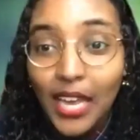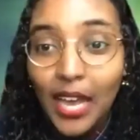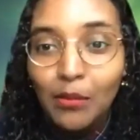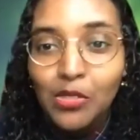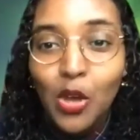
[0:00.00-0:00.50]

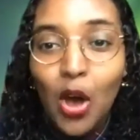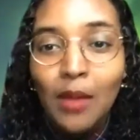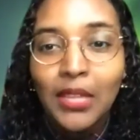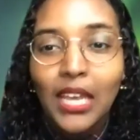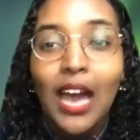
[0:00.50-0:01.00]
So I'm
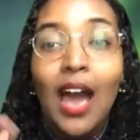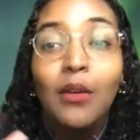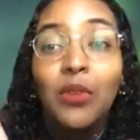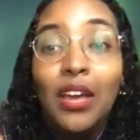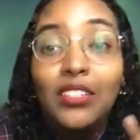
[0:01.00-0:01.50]
like, I would
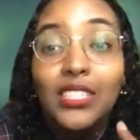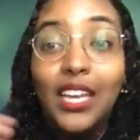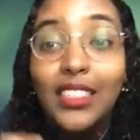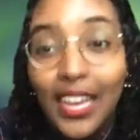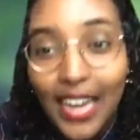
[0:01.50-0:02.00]
rather take
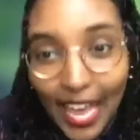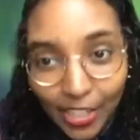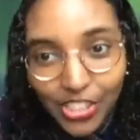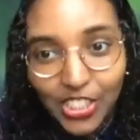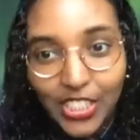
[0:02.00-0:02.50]
that
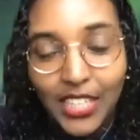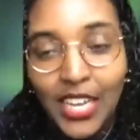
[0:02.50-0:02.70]
energy